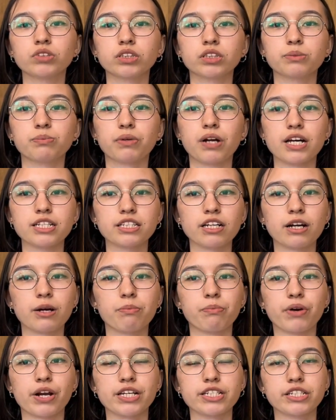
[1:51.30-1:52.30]
Kazakh
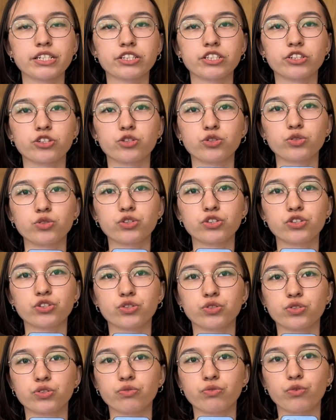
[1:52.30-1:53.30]
uprising the junior
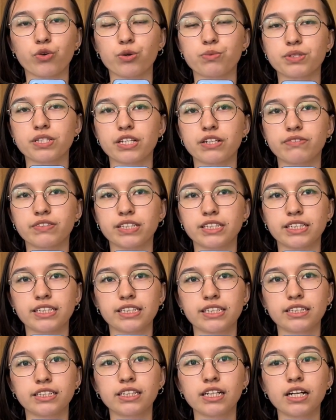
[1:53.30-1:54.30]
zhuz from
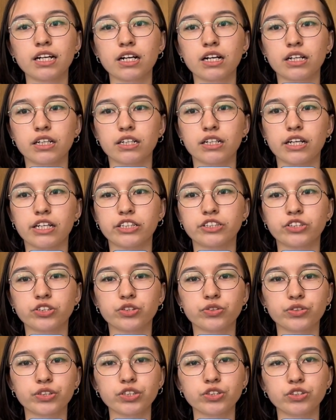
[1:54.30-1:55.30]
1783 uh,
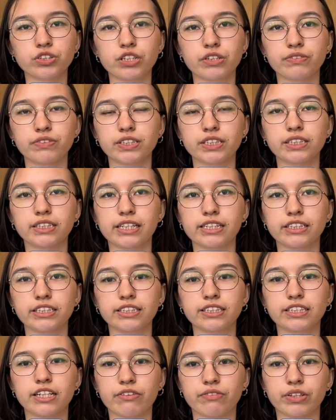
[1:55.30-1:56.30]
to
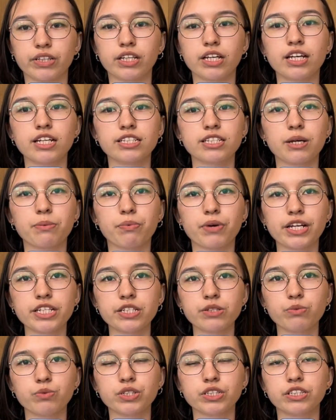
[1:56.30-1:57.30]
1797. The
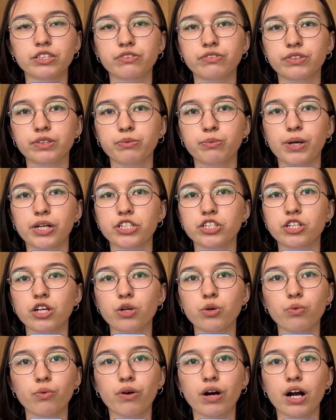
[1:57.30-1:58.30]
uprising was driven by
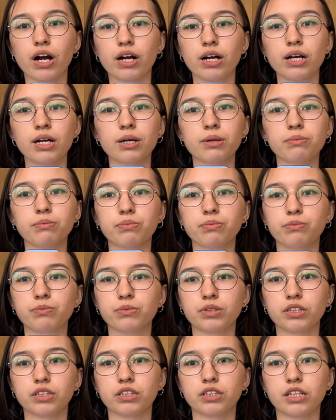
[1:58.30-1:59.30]
Sharwa
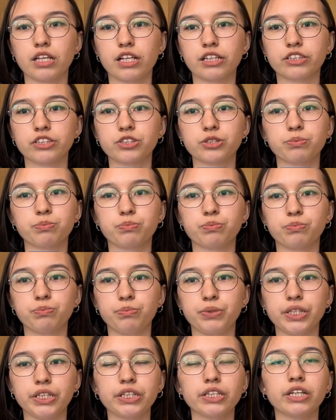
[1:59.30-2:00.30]
uh, elders
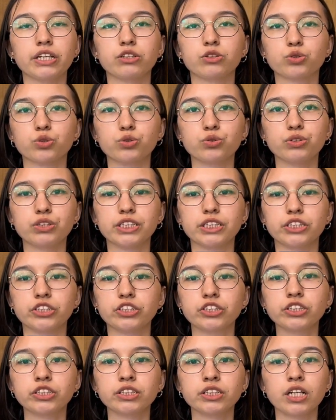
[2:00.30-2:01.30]
be rule
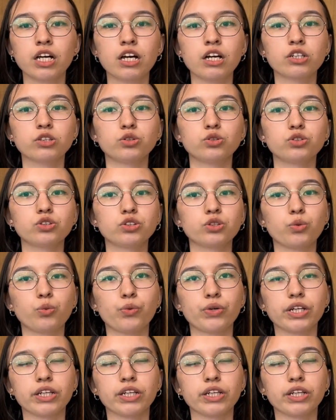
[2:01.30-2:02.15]
leaders due to the weakening